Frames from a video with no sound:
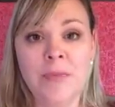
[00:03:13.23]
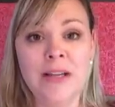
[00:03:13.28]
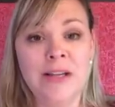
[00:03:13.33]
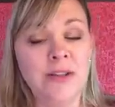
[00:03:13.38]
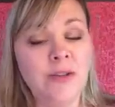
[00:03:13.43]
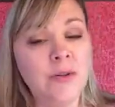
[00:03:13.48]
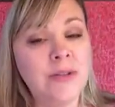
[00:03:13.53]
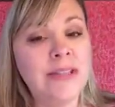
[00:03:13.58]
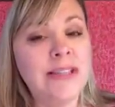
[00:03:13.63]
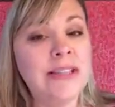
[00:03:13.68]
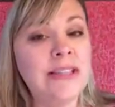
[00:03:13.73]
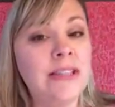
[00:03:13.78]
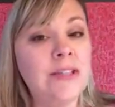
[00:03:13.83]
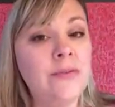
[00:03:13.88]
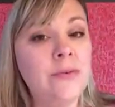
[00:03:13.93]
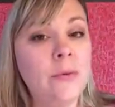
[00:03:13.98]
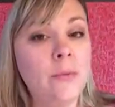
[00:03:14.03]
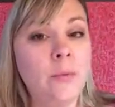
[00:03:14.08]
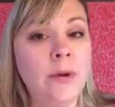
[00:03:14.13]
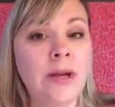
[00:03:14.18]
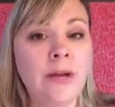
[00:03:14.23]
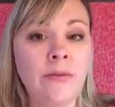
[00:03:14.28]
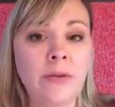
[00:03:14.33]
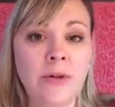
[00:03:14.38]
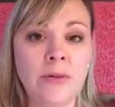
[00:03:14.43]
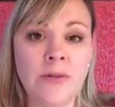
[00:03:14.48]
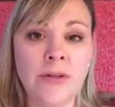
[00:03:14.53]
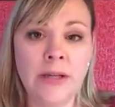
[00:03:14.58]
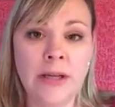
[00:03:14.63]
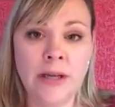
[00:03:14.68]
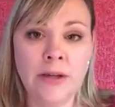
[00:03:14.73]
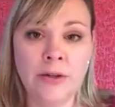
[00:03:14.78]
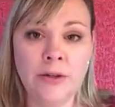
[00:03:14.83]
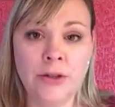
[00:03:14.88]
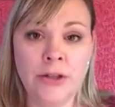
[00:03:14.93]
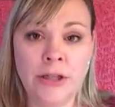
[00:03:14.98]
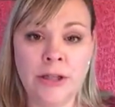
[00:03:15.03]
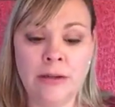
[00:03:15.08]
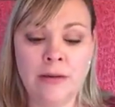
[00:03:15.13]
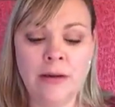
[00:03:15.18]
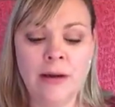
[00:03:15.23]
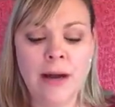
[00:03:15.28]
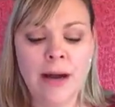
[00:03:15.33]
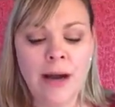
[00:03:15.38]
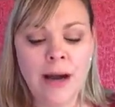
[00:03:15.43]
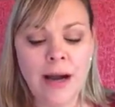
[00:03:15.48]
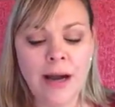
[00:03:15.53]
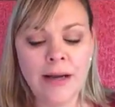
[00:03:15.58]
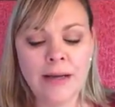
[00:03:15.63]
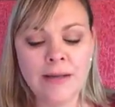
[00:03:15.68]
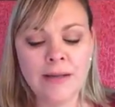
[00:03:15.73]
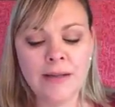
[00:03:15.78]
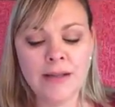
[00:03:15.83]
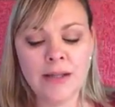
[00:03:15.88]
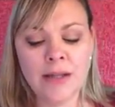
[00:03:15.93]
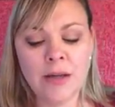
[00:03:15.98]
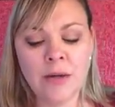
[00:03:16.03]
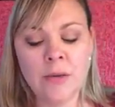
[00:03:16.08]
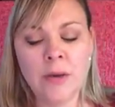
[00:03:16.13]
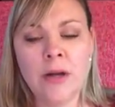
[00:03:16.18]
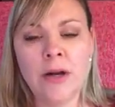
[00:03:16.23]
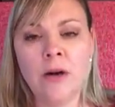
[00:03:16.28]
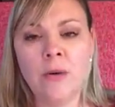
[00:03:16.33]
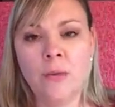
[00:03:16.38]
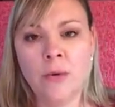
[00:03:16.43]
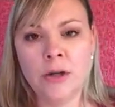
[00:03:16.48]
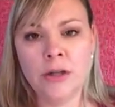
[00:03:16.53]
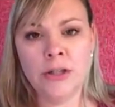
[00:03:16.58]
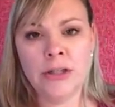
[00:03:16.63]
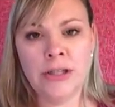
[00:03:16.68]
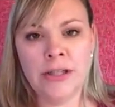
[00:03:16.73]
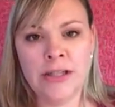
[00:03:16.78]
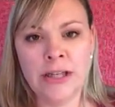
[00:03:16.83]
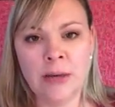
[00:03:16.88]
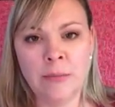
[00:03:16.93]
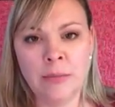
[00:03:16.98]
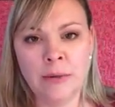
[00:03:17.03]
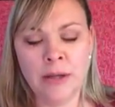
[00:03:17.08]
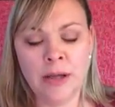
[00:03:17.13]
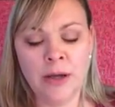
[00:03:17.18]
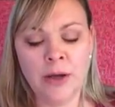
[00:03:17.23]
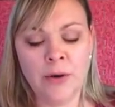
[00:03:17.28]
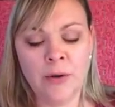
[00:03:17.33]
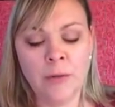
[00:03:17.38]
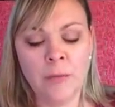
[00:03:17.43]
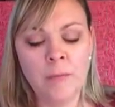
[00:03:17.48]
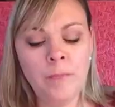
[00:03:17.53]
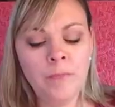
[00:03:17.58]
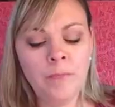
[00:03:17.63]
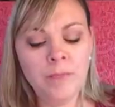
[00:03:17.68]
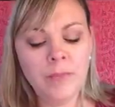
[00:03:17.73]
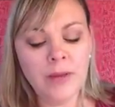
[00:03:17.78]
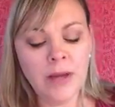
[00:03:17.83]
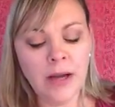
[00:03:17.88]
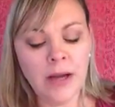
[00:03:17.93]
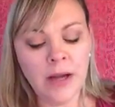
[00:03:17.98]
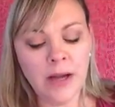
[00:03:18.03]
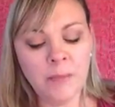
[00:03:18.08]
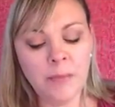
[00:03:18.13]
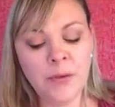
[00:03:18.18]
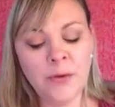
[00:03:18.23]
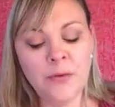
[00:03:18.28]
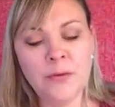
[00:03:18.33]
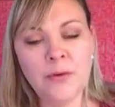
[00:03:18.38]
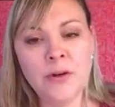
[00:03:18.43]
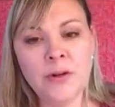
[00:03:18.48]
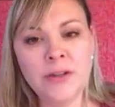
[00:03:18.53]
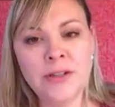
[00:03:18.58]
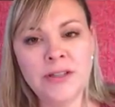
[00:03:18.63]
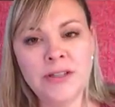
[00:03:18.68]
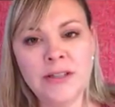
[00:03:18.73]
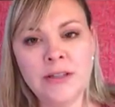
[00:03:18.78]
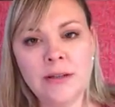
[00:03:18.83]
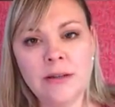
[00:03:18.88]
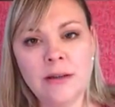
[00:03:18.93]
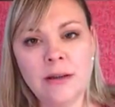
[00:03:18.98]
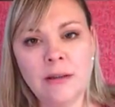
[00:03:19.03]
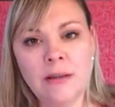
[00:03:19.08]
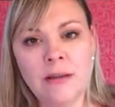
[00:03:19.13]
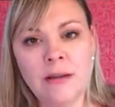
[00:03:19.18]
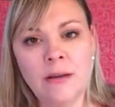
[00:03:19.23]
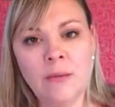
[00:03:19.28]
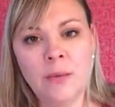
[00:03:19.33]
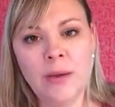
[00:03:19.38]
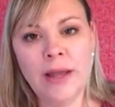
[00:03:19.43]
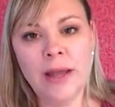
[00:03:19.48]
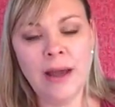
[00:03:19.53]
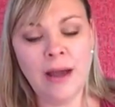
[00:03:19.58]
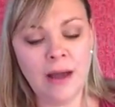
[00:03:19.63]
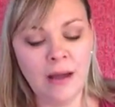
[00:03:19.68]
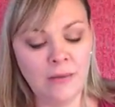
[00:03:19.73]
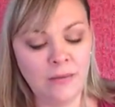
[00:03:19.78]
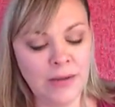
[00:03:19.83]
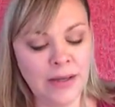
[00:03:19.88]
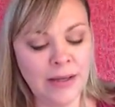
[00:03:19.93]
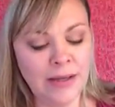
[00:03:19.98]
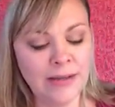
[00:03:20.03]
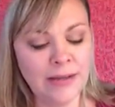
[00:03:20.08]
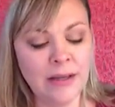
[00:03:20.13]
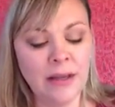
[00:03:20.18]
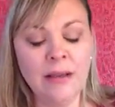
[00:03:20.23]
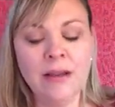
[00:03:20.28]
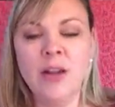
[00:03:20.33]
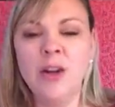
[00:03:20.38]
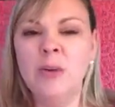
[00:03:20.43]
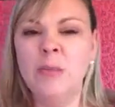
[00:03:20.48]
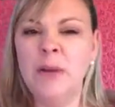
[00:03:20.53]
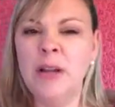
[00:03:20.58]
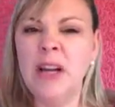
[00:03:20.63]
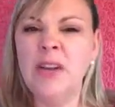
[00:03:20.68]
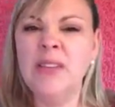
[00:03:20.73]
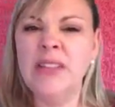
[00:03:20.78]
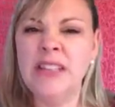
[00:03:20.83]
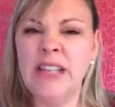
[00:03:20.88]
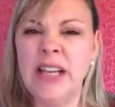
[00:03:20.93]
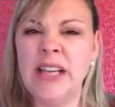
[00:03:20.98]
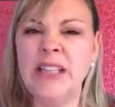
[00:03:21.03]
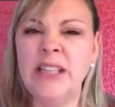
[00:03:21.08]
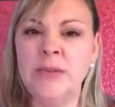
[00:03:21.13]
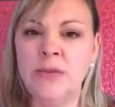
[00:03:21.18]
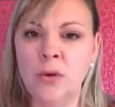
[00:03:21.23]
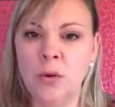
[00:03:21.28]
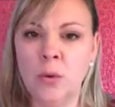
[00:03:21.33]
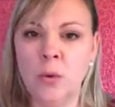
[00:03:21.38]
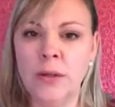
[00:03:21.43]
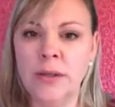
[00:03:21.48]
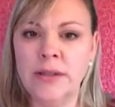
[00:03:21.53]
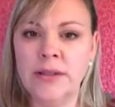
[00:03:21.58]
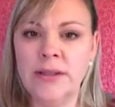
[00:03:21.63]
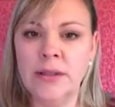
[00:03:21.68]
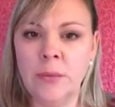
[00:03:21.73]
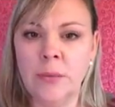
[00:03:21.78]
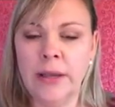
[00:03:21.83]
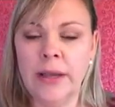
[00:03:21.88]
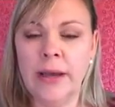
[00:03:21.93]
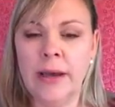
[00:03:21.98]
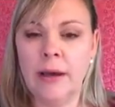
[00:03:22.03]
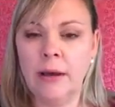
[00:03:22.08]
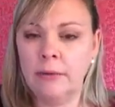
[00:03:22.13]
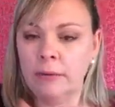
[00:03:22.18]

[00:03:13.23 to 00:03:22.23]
So it's a different way of using energy. And so in our worksheet down below, the first thing we have is a little bit of a taste of a quiz that we